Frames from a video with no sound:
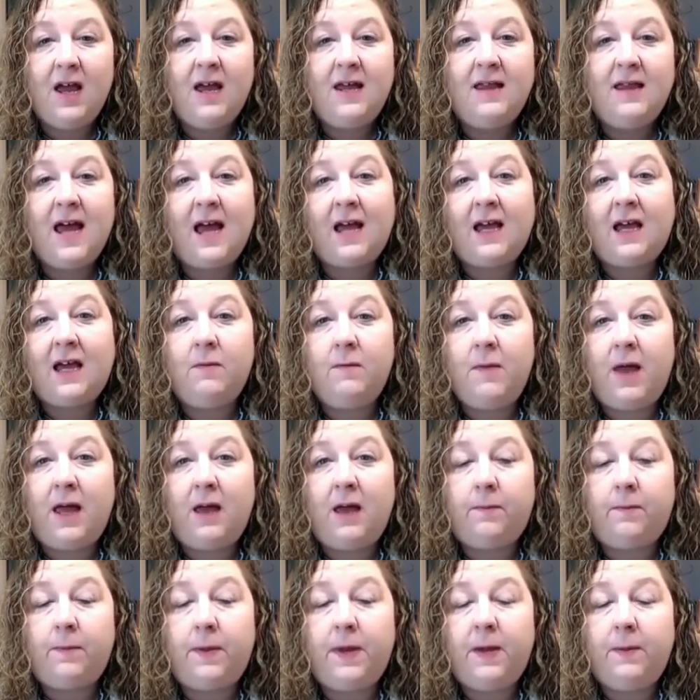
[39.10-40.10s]
that can
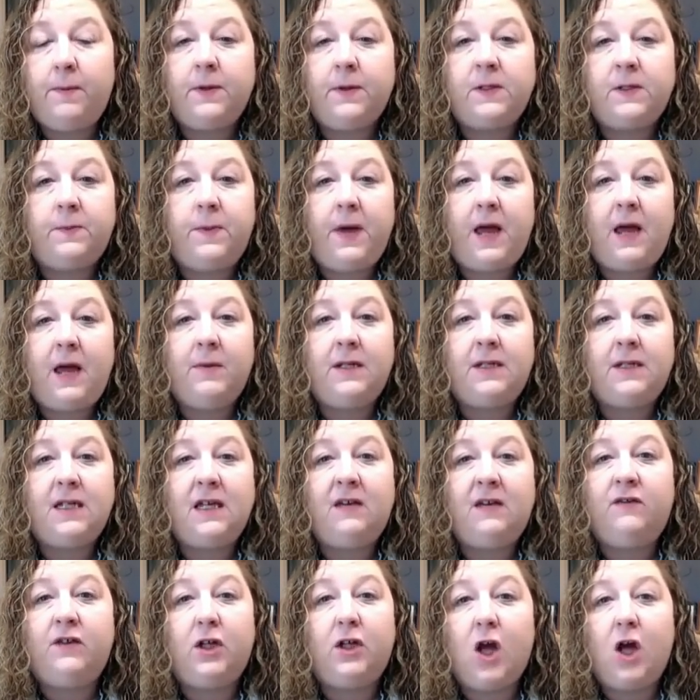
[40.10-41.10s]
make people's payments
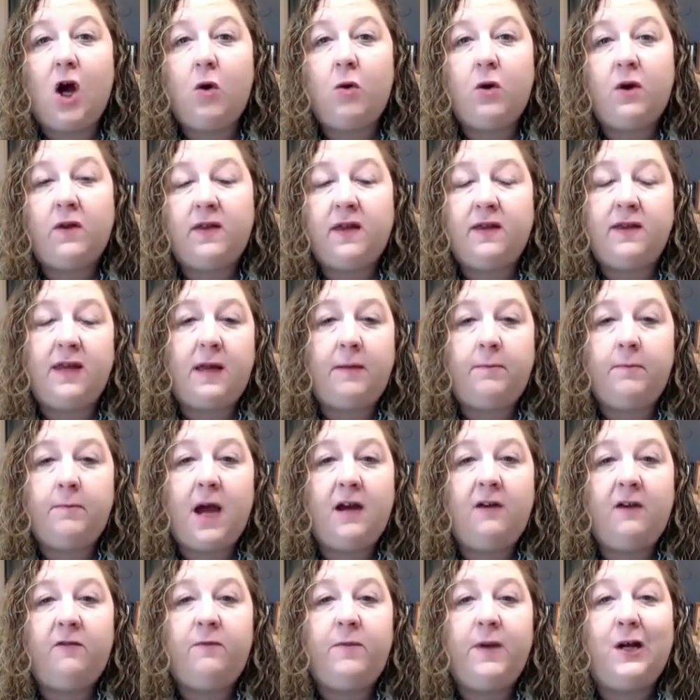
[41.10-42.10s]
even lower than they
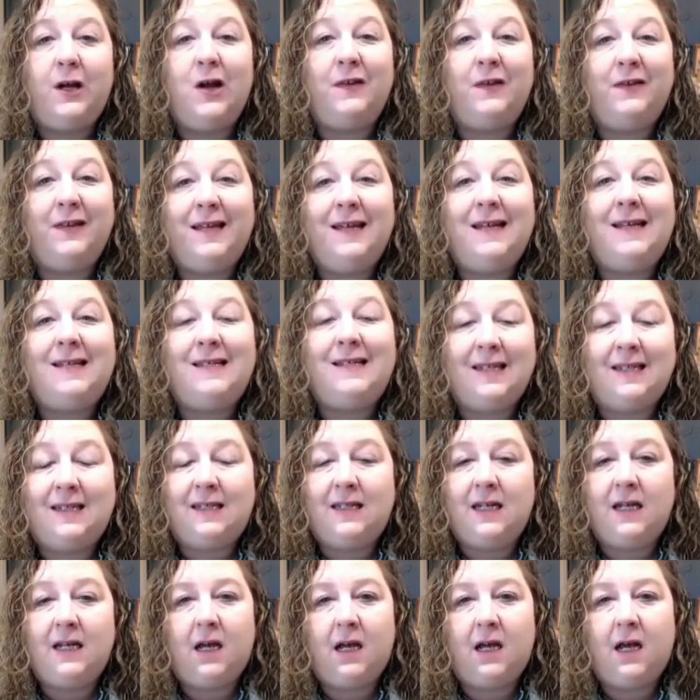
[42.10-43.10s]
might have been on the
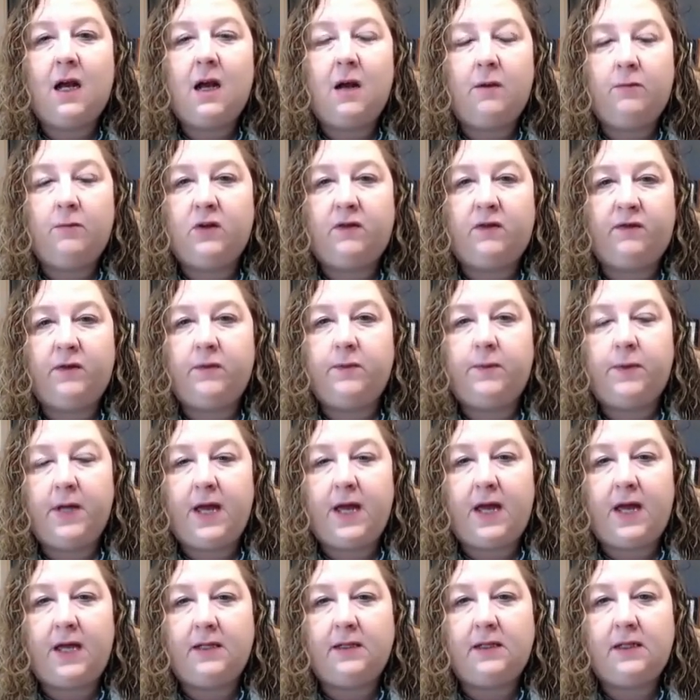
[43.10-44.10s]
existing income driven
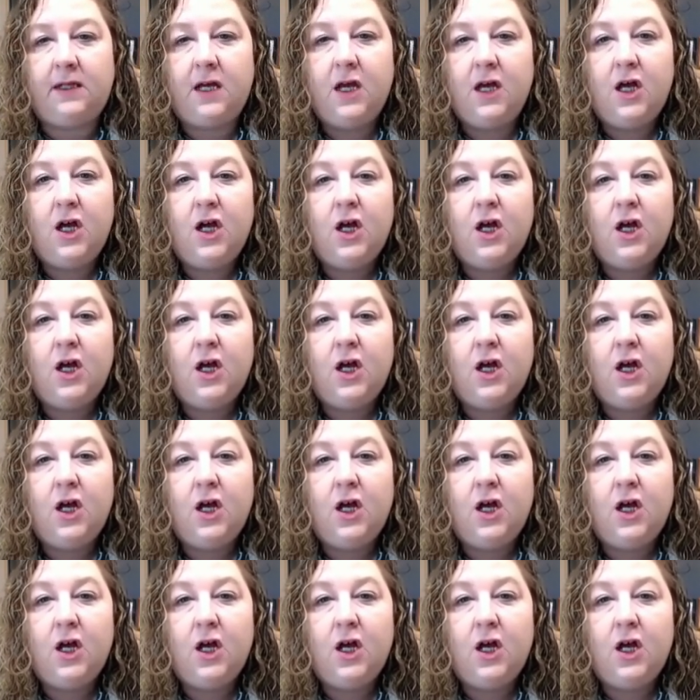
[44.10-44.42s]
plans.